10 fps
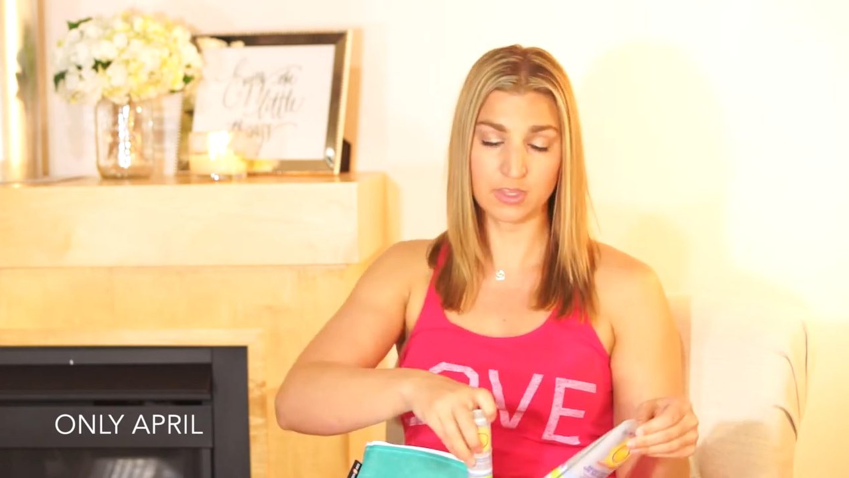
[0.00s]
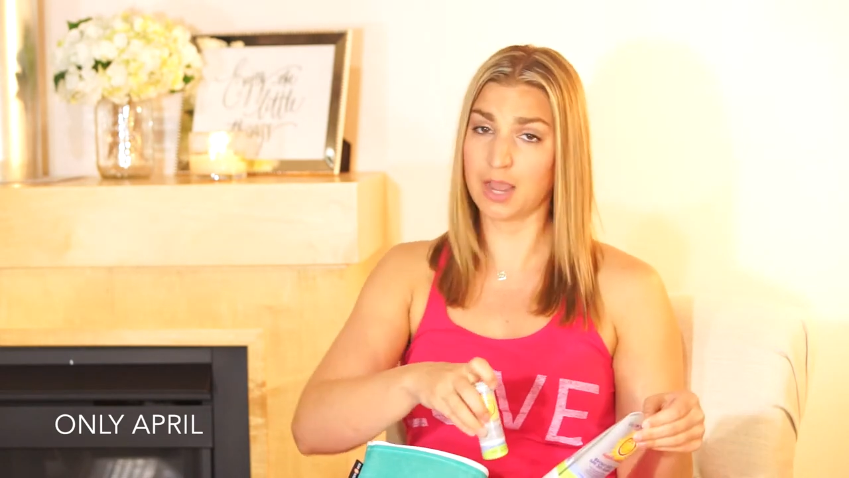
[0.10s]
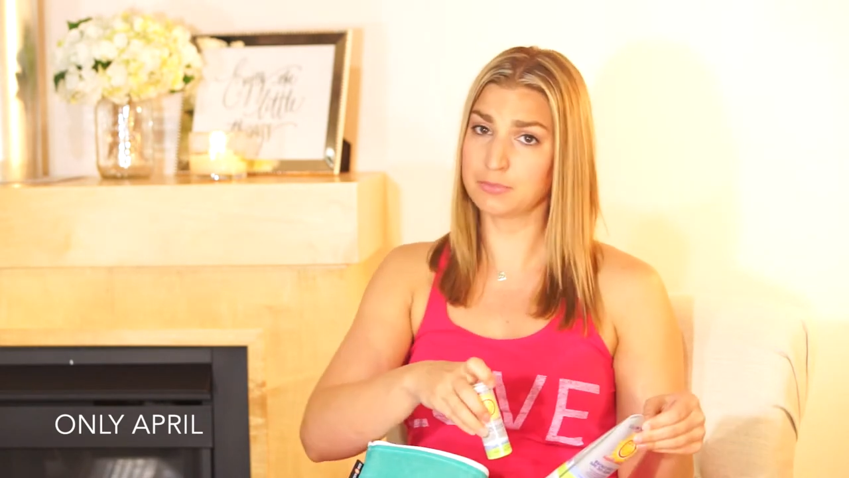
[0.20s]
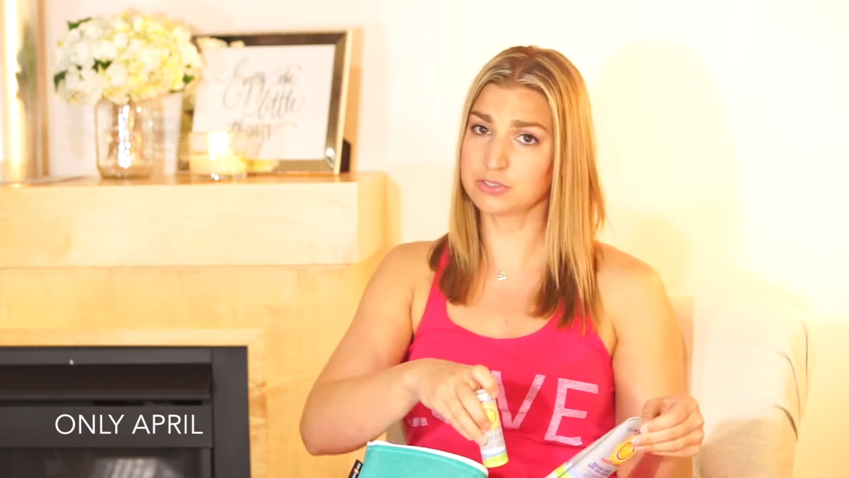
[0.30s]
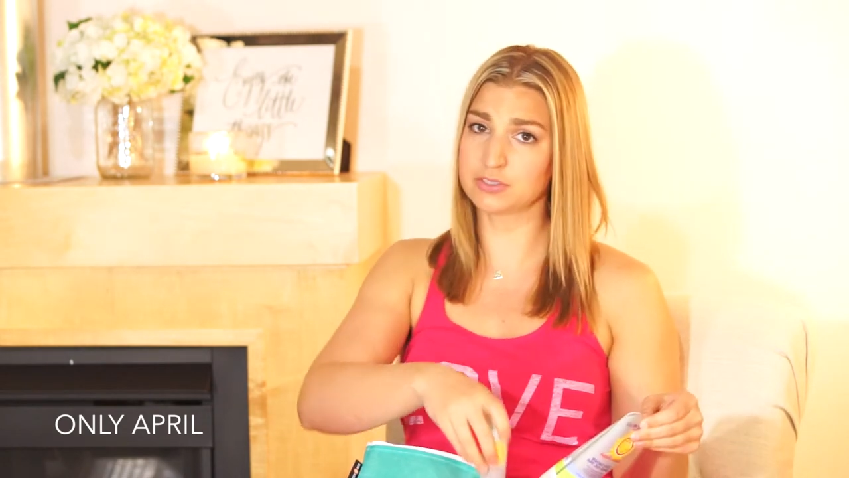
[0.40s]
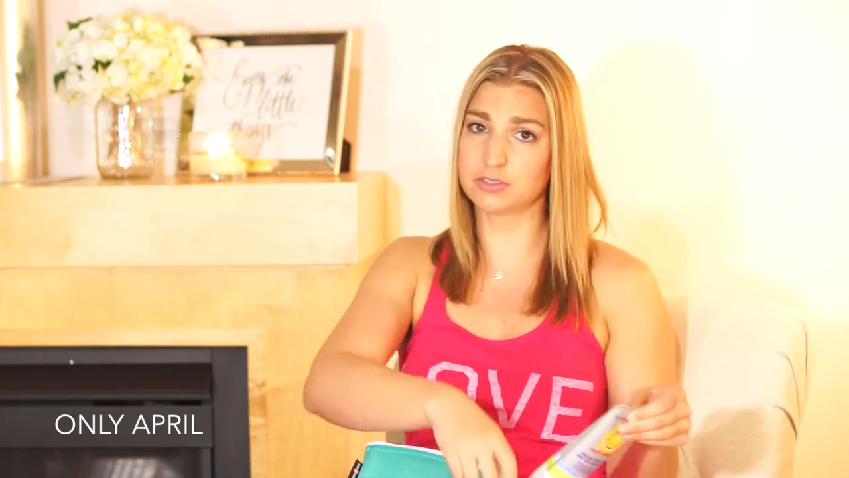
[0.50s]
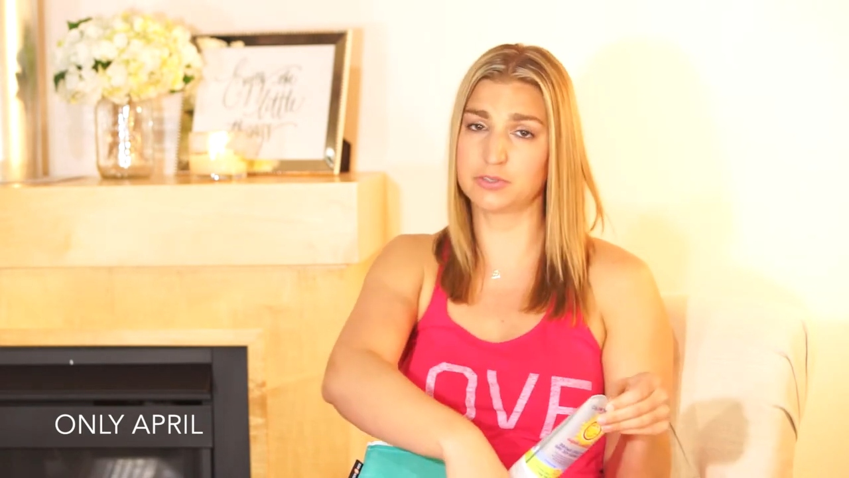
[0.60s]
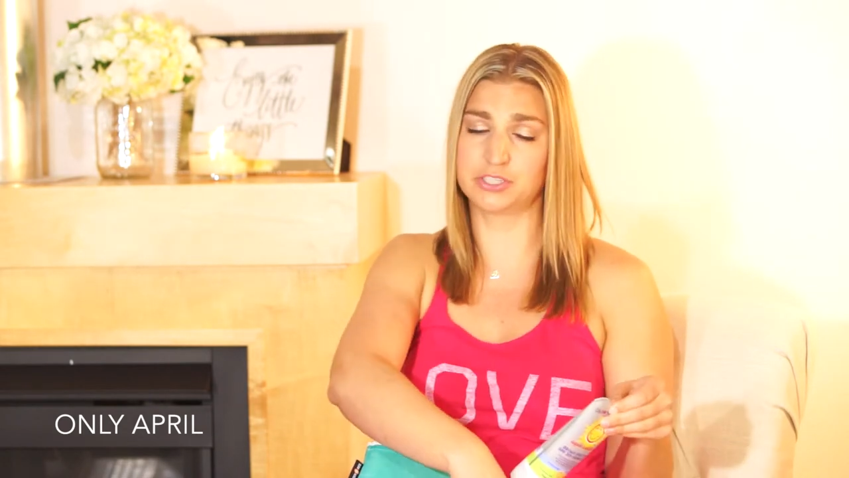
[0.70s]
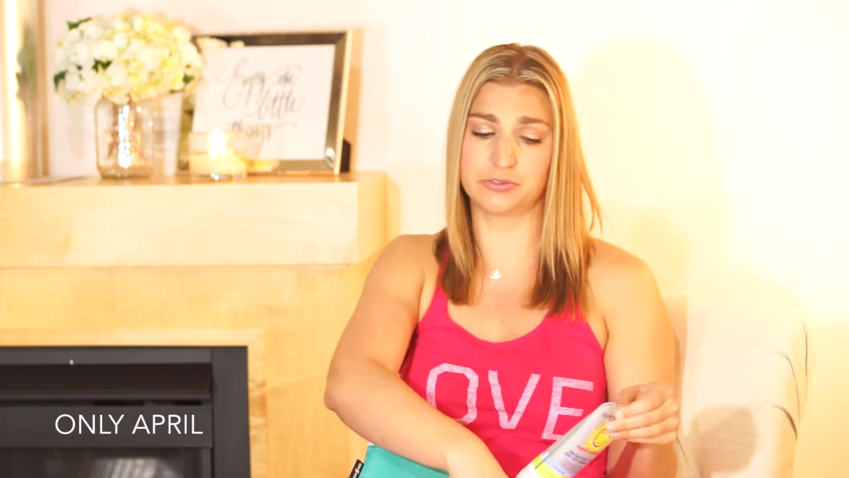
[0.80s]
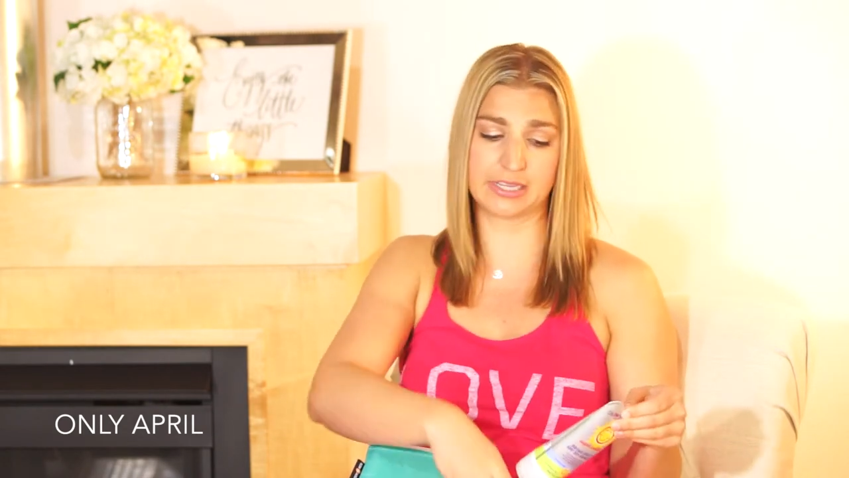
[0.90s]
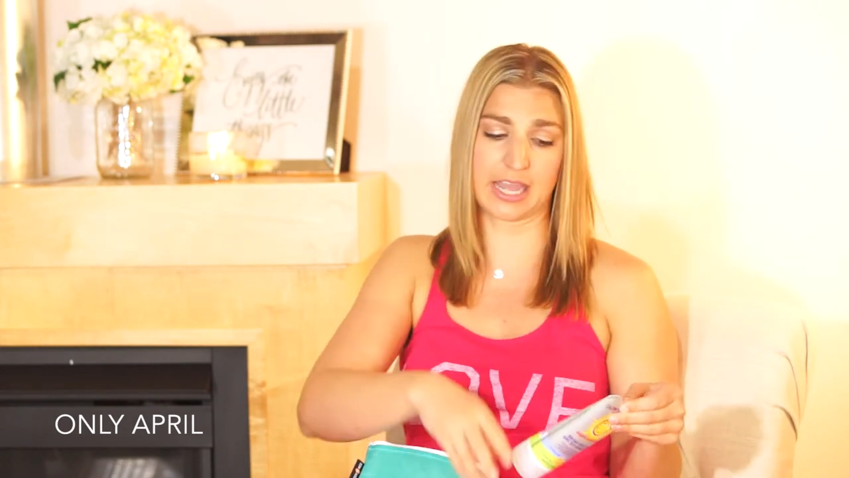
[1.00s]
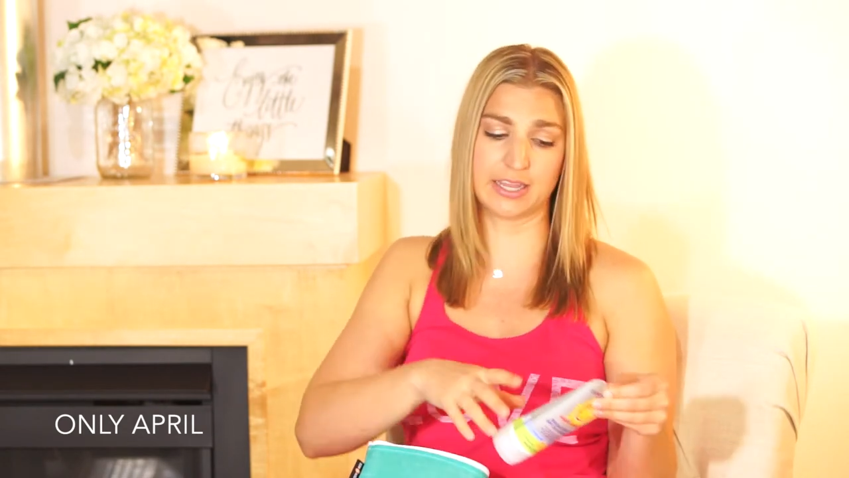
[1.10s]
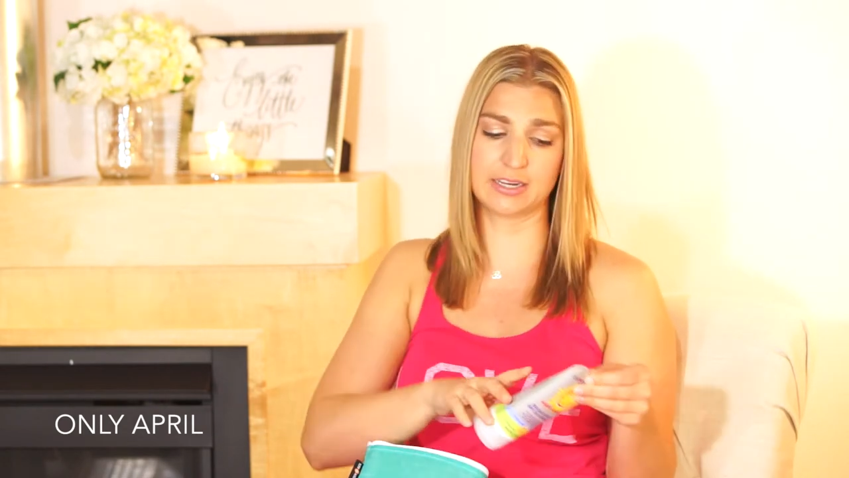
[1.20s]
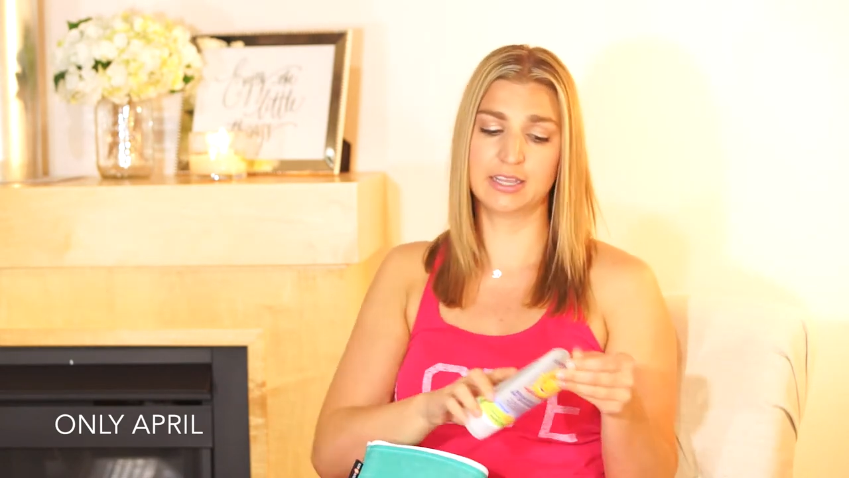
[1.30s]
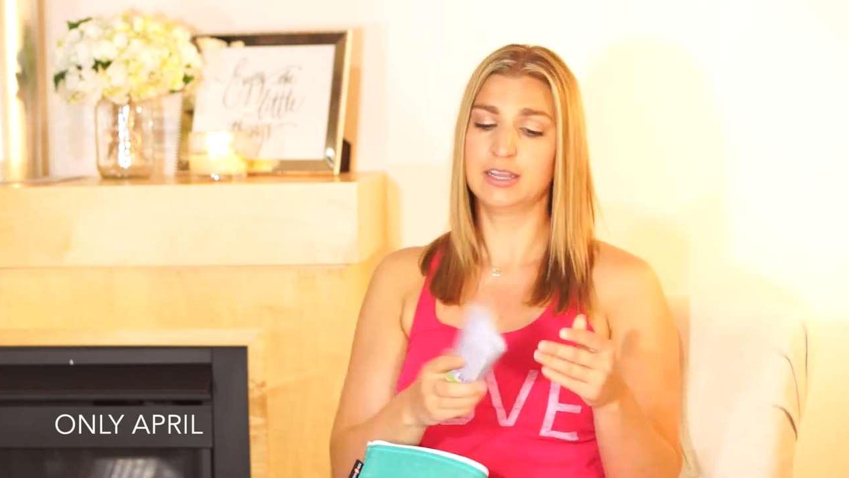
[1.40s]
almost the lowest you can get.